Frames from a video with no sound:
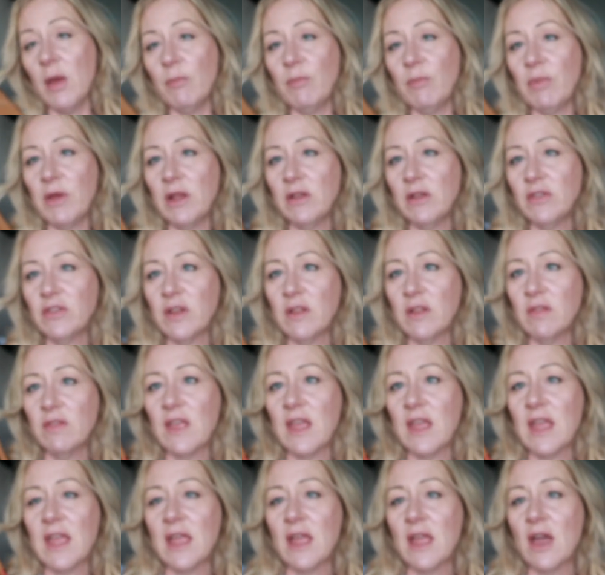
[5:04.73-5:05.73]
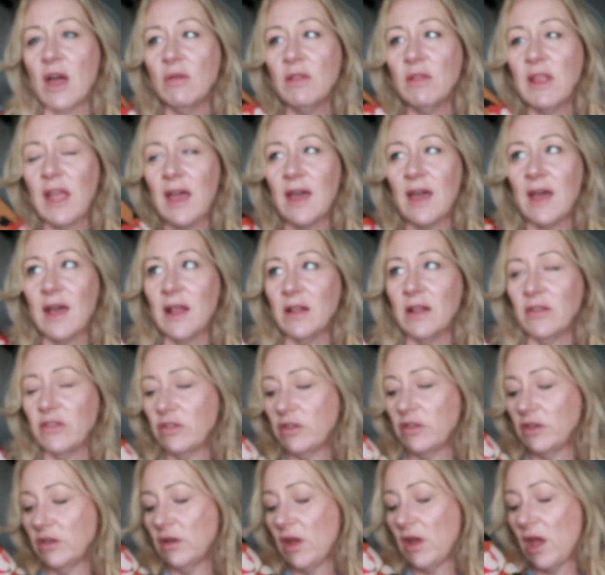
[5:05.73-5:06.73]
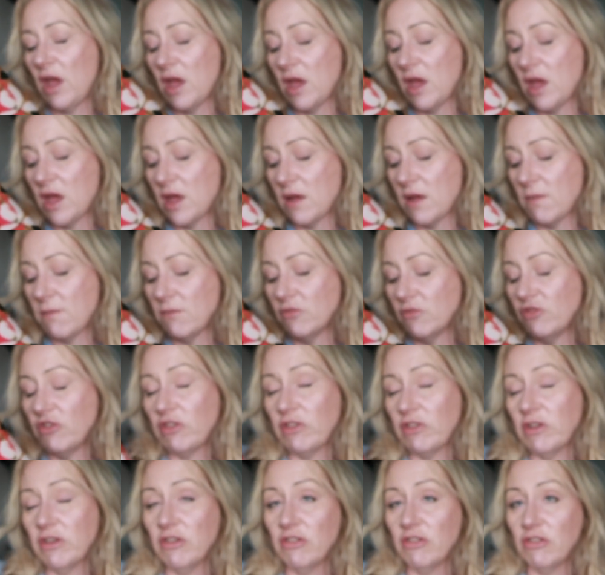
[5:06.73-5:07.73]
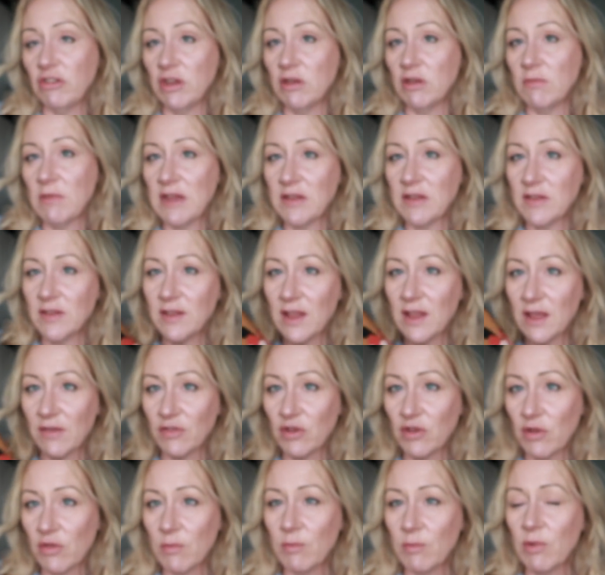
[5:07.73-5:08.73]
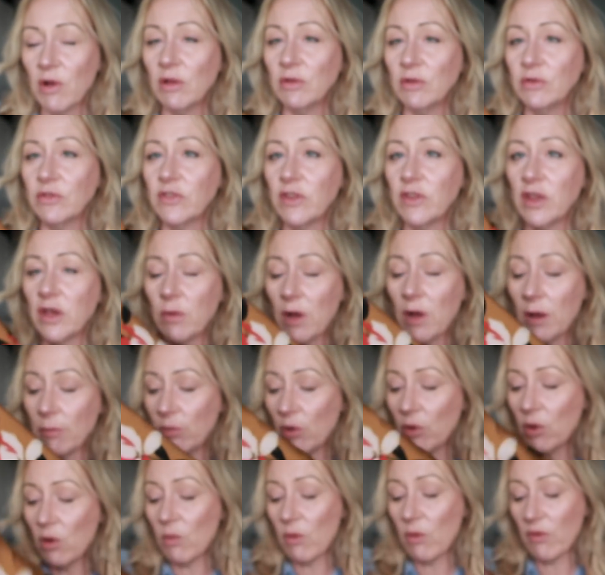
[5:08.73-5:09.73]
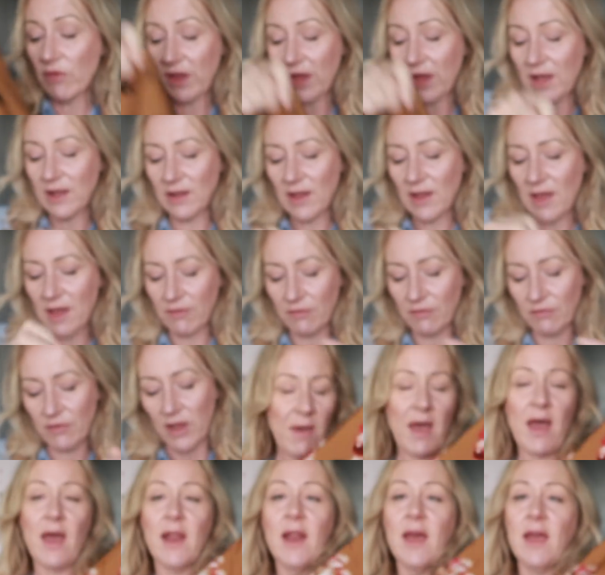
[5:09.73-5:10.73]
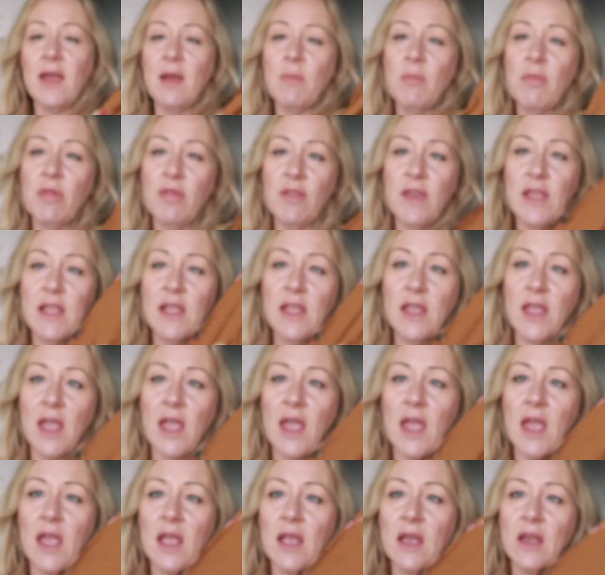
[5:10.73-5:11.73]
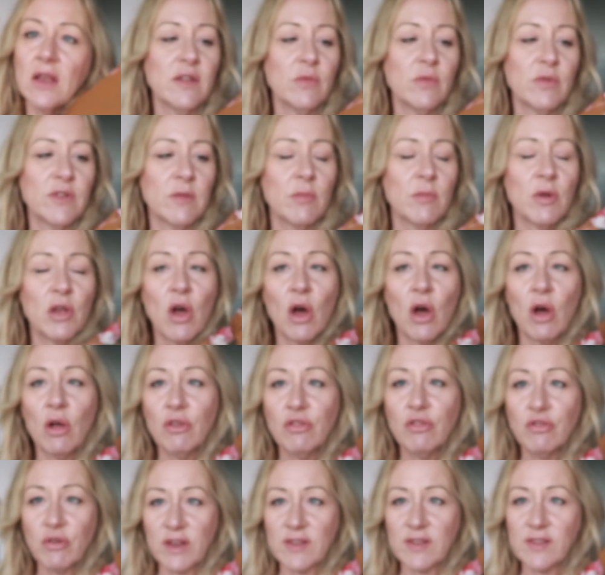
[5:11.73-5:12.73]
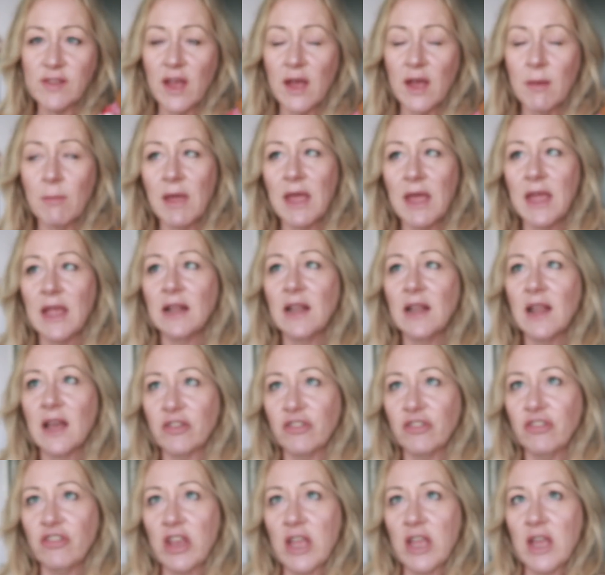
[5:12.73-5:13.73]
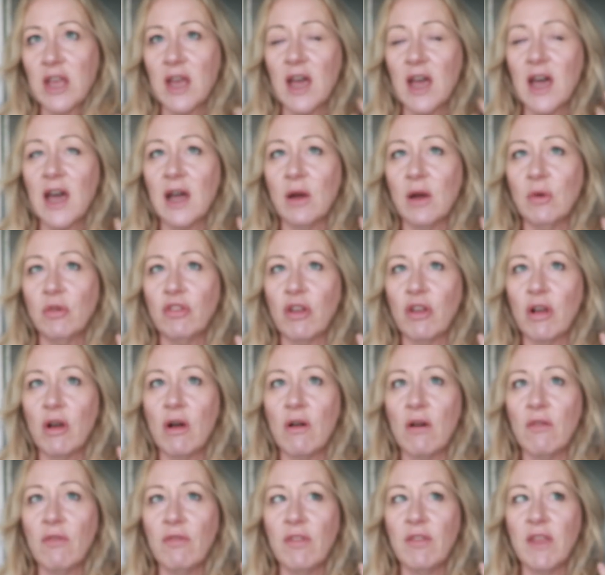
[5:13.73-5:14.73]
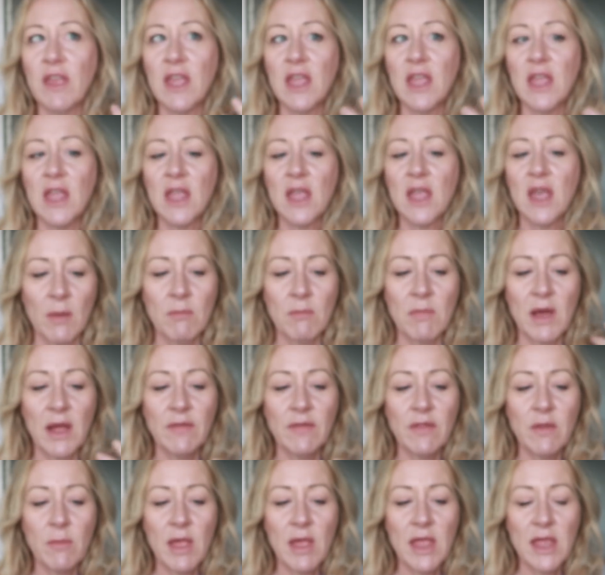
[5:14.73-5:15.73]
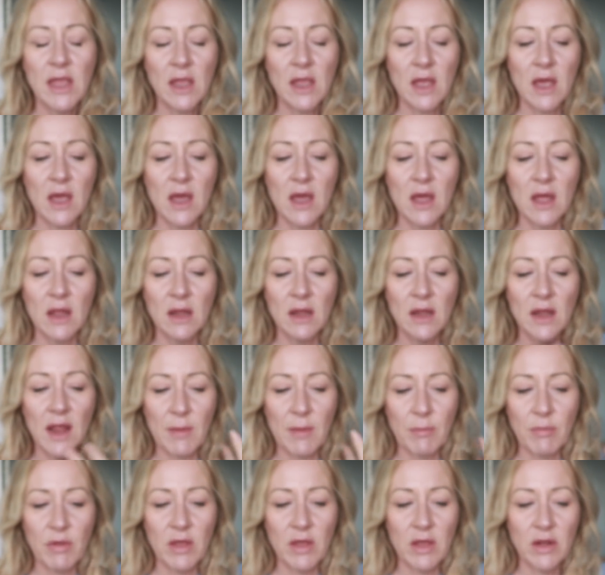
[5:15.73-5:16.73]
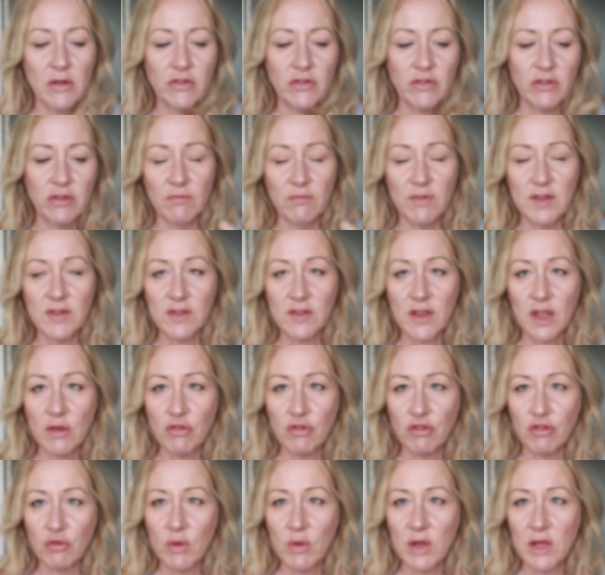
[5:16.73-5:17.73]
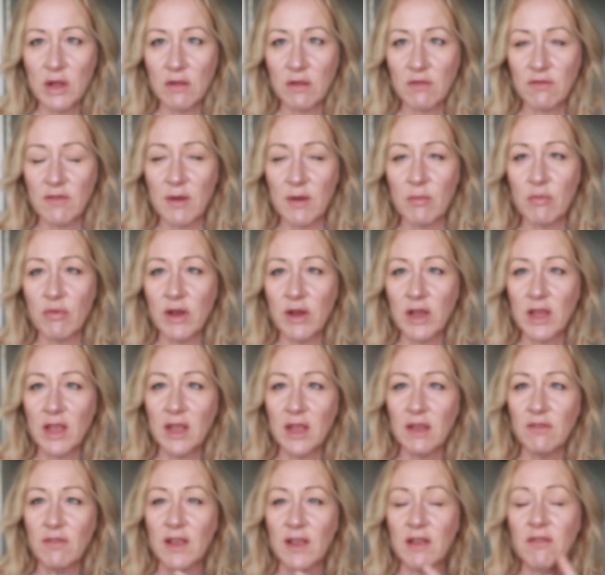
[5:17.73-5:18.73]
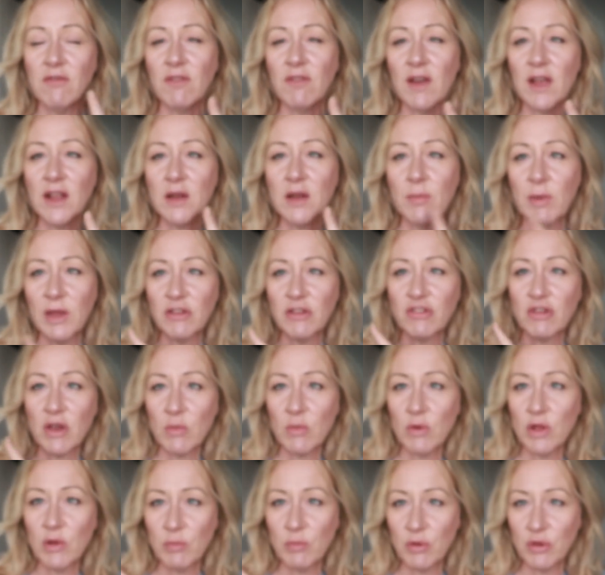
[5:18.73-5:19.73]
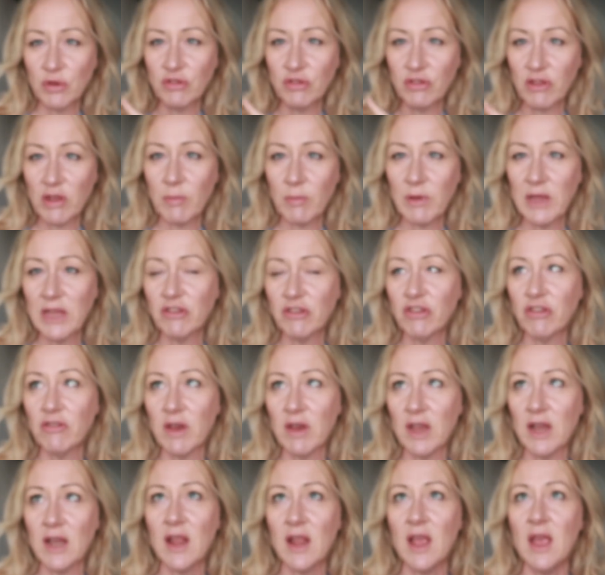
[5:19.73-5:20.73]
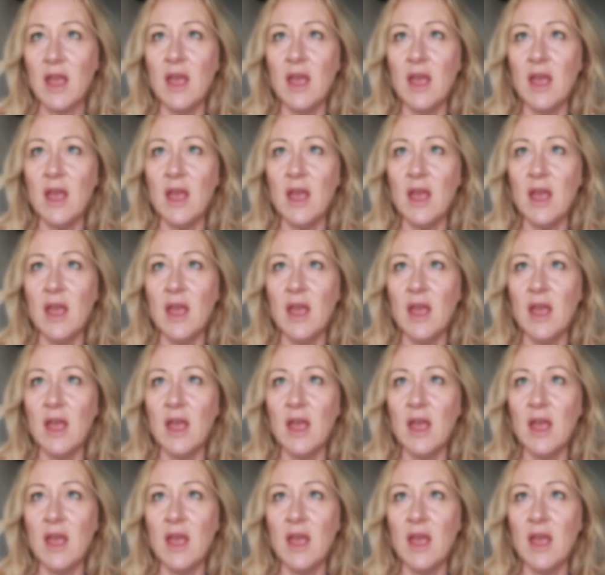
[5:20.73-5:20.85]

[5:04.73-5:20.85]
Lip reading: but they only had just under 2 metres left on the bolt, so I bought what they had left. And I am thinking, there was a McCall's dress that I made last year out of the Mind the Maker leopard viscose twill fabric. If I can find a picture, I will put a picture in.